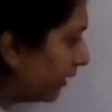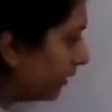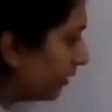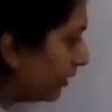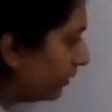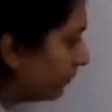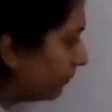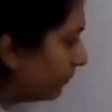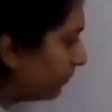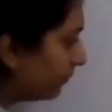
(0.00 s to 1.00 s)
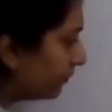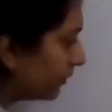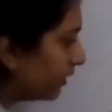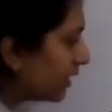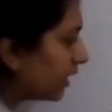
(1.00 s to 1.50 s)
together,
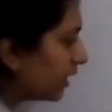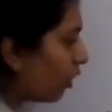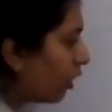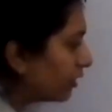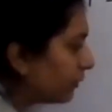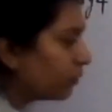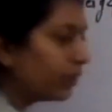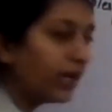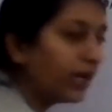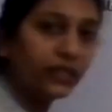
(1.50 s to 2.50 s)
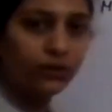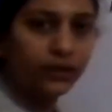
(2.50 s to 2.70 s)
the result or the